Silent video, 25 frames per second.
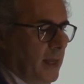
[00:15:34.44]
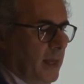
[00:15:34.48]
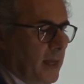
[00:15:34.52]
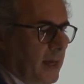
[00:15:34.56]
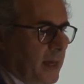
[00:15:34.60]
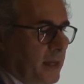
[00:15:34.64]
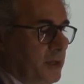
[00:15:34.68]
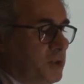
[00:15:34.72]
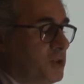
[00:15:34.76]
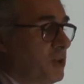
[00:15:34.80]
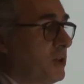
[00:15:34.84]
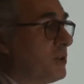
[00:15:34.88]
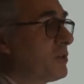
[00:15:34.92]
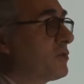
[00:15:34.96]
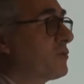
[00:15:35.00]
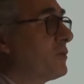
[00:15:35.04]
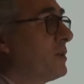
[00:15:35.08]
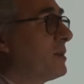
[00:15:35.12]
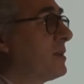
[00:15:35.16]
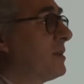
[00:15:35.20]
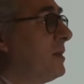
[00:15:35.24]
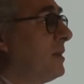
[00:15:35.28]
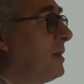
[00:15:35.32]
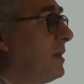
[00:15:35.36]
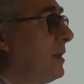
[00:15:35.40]
And just
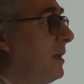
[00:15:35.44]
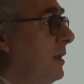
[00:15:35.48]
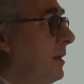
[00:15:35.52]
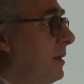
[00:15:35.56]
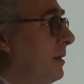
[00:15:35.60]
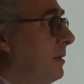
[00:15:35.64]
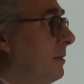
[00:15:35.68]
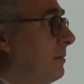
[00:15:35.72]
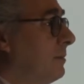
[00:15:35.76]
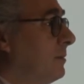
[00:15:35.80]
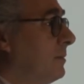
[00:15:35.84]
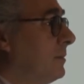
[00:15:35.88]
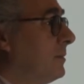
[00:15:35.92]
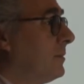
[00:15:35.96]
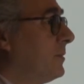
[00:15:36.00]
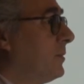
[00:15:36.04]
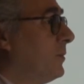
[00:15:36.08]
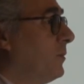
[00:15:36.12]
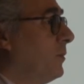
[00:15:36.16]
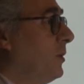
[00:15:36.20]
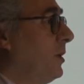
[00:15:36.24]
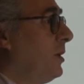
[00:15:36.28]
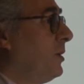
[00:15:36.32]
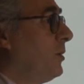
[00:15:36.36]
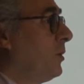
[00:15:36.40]
recently,
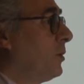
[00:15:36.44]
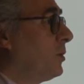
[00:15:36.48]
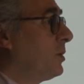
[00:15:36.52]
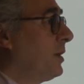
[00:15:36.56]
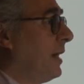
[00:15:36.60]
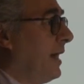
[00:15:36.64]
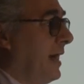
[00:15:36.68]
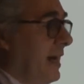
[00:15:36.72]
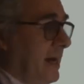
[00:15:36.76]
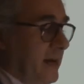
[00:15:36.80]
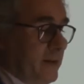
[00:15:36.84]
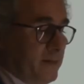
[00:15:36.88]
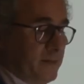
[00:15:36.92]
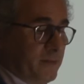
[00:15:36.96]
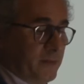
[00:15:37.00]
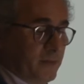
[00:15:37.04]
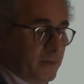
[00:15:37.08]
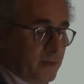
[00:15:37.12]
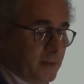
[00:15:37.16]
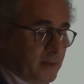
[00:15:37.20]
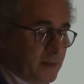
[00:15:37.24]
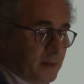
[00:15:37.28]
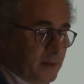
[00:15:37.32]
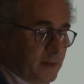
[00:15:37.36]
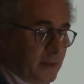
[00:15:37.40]
we don't have,
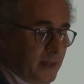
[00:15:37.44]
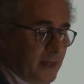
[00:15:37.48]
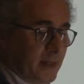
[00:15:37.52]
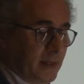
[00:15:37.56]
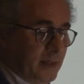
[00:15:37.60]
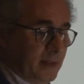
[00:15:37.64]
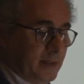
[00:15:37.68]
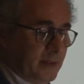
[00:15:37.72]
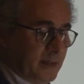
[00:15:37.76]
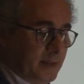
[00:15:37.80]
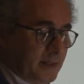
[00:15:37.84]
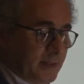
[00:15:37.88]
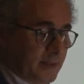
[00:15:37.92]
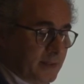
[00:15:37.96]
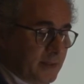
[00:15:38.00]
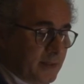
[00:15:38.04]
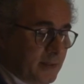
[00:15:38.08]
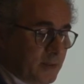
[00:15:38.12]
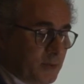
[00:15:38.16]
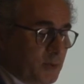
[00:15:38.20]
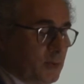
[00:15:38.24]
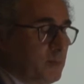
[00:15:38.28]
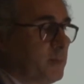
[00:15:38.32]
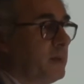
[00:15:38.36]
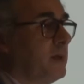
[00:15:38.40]
and this
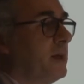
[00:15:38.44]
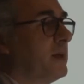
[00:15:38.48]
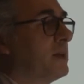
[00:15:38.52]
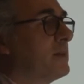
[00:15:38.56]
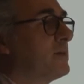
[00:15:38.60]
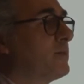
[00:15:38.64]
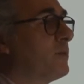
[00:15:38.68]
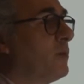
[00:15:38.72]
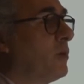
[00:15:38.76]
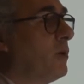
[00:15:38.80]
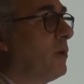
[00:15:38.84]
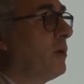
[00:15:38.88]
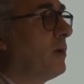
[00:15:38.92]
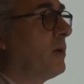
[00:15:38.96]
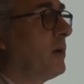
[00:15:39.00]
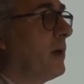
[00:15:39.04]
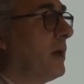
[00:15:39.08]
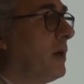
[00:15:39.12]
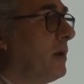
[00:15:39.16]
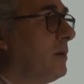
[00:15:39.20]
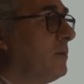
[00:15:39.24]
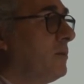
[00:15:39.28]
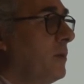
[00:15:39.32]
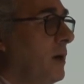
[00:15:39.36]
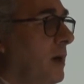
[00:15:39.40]
is to be explored,
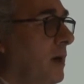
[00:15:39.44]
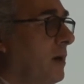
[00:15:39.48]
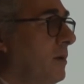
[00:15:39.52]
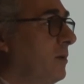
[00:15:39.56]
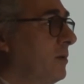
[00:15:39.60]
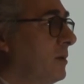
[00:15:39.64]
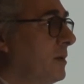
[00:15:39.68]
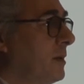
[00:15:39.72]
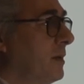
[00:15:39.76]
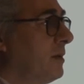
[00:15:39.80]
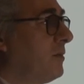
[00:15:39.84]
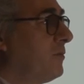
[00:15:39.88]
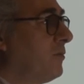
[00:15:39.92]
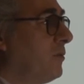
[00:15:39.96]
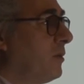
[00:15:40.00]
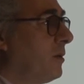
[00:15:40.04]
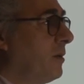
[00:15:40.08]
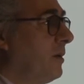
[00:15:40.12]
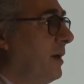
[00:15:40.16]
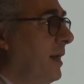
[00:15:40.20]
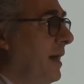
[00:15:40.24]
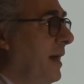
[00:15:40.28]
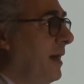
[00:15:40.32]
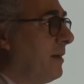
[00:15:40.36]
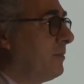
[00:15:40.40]
and we are looking for
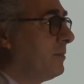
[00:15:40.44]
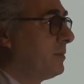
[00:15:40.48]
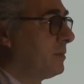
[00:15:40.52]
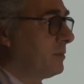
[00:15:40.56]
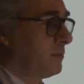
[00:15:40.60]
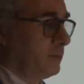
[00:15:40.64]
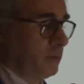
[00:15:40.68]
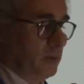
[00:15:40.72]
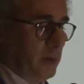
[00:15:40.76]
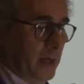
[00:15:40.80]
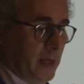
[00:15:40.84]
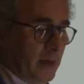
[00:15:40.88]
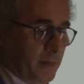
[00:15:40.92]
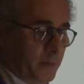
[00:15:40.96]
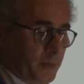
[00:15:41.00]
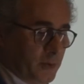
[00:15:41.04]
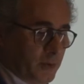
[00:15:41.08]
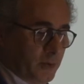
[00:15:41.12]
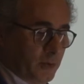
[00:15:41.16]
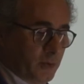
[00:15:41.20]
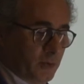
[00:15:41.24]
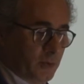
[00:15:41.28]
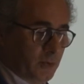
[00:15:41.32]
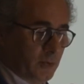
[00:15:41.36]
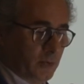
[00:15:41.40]
a lab to help
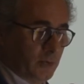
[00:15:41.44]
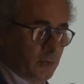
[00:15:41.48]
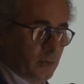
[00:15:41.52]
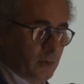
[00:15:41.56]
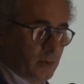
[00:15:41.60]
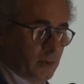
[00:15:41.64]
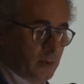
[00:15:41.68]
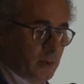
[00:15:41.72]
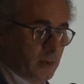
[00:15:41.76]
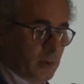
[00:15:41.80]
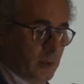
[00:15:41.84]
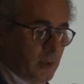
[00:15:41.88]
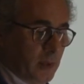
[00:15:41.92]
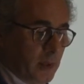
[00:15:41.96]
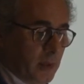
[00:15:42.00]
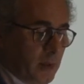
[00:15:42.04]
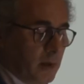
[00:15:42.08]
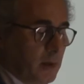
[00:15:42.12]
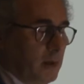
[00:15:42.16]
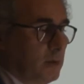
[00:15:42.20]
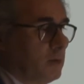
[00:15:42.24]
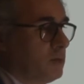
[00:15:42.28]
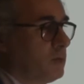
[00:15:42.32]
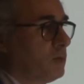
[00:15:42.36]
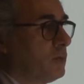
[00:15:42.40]
us to
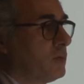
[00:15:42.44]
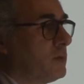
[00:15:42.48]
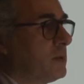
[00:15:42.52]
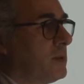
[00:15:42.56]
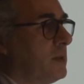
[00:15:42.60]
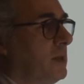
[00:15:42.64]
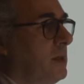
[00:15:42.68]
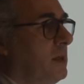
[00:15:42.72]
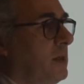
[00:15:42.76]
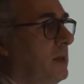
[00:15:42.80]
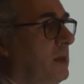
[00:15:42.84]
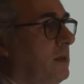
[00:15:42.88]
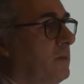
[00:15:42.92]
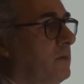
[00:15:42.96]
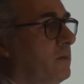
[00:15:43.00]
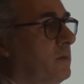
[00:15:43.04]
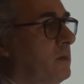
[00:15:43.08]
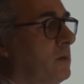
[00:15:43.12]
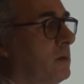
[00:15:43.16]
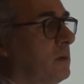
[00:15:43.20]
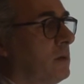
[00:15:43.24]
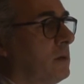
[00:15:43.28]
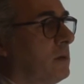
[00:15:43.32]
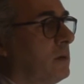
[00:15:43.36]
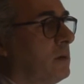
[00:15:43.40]
see if
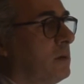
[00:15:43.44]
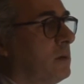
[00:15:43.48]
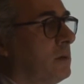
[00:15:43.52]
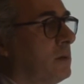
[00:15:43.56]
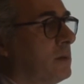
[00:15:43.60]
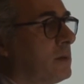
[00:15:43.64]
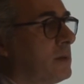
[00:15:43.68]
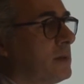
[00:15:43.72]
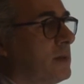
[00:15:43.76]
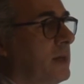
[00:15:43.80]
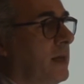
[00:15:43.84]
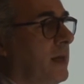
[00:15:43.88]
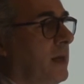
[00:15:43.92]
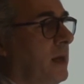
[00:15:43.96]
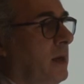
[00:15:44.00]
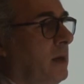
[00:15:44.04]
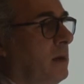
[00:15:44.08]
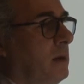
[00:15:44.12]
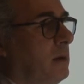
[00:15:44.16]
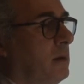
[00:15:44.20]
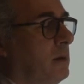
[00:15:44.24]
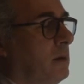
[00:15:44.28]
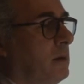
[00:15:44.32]
the cell